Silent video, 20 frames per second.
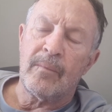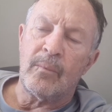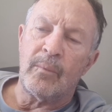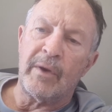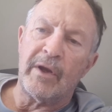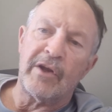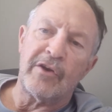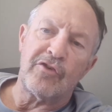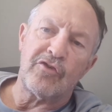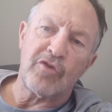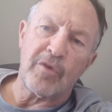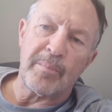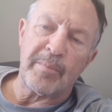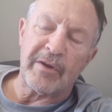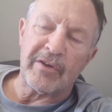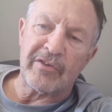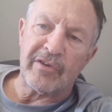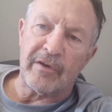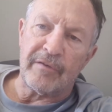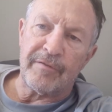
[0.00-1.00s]
We can trip
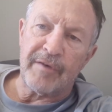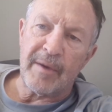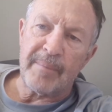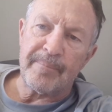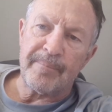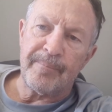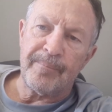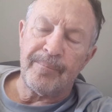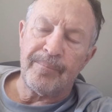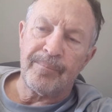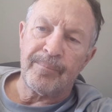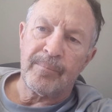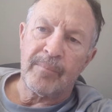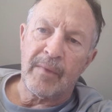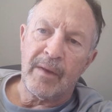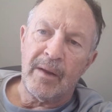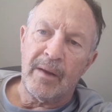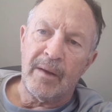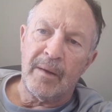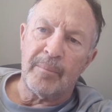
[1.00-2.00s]
ourselves up
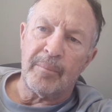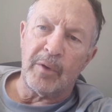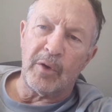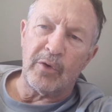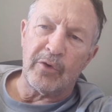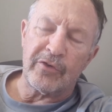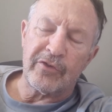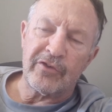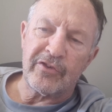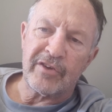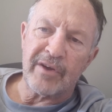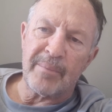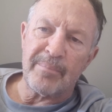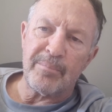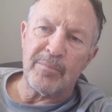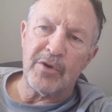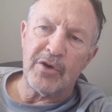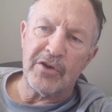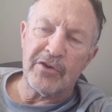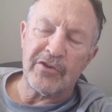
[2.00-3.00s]
because
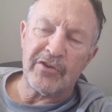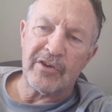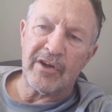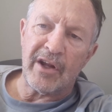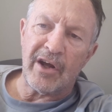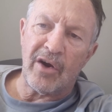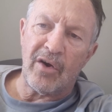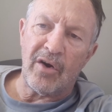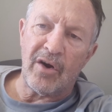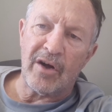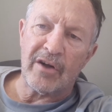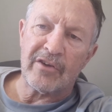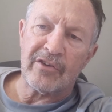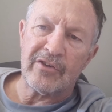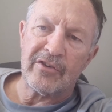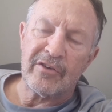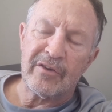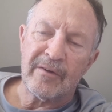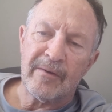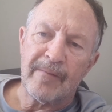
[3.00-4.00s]
submerged in our
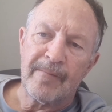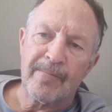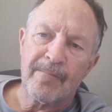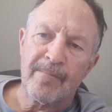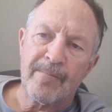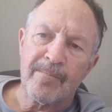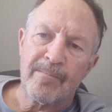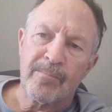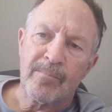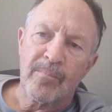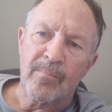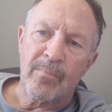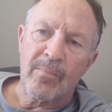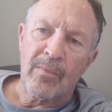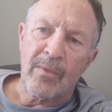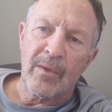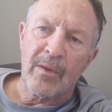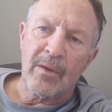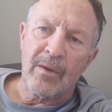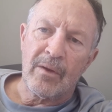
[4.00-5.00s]
hearts
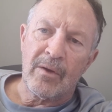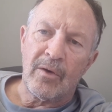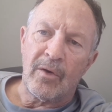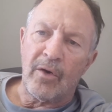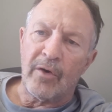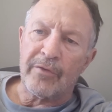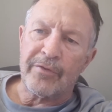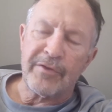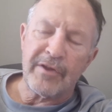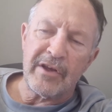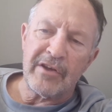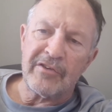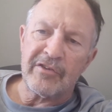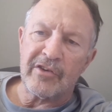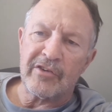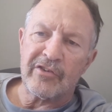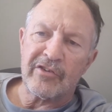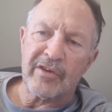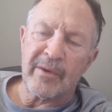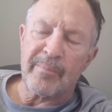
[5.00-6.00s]
are things
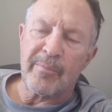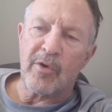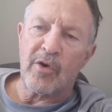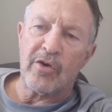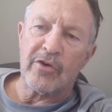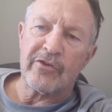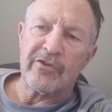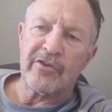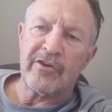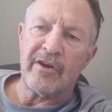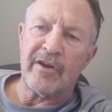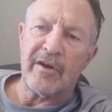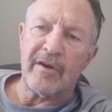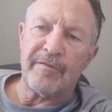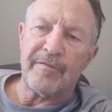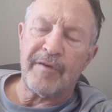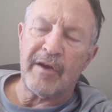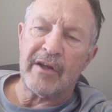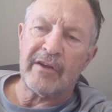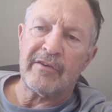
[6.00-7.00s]
that subconsciously
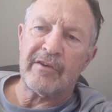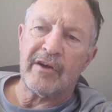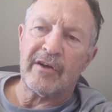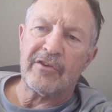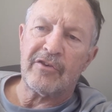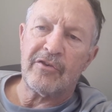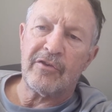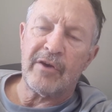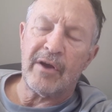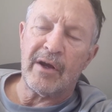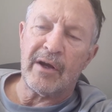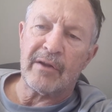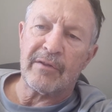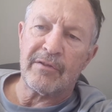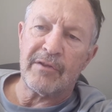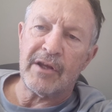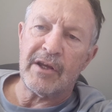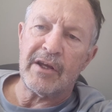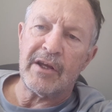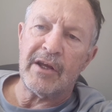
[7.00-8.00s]
affect our
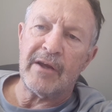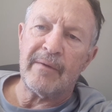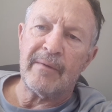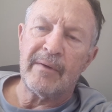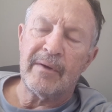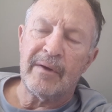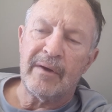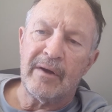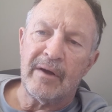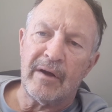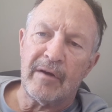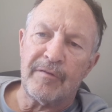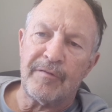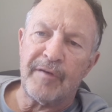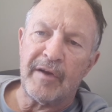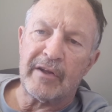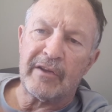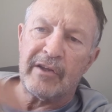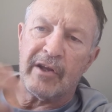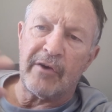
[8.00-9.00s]
thinking,
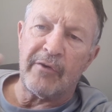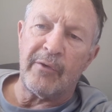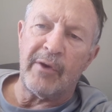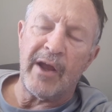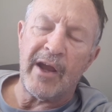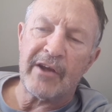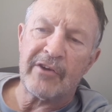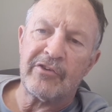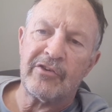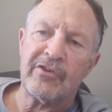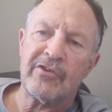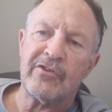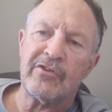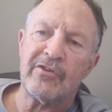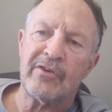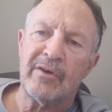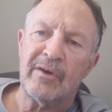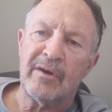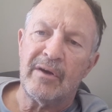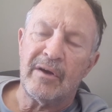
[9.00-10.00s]
affect our
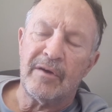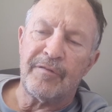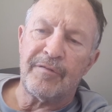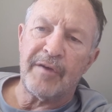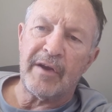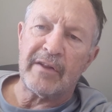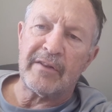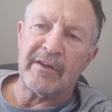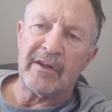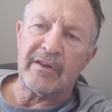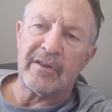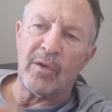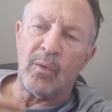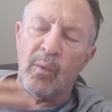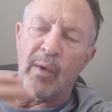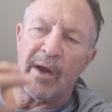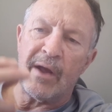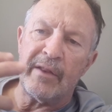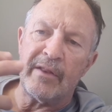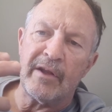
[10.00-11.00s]
reactions, affect that the
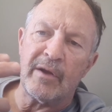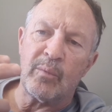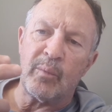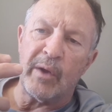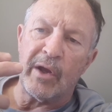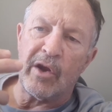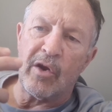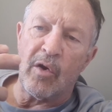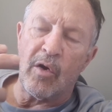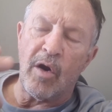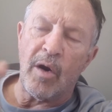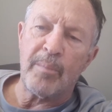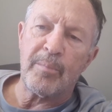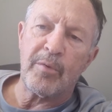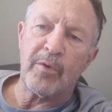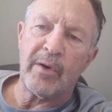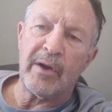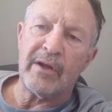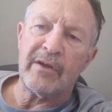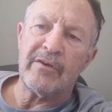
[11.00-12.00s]
way that we
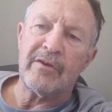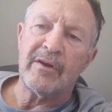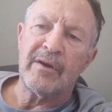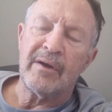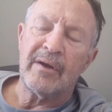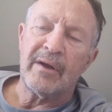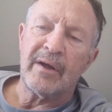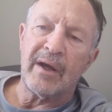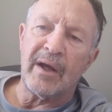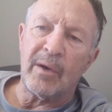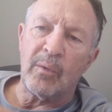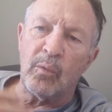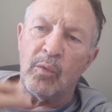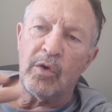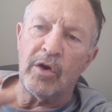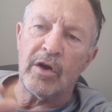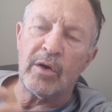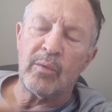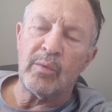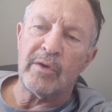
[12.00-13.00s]
cooperate and
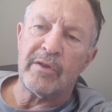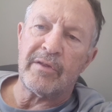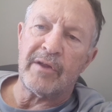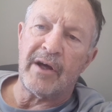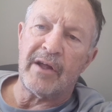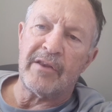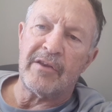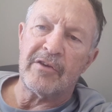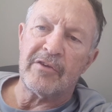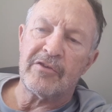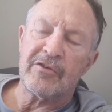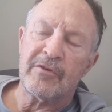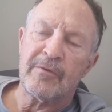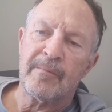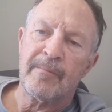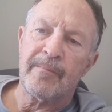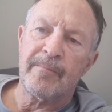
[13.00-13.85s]
work with others.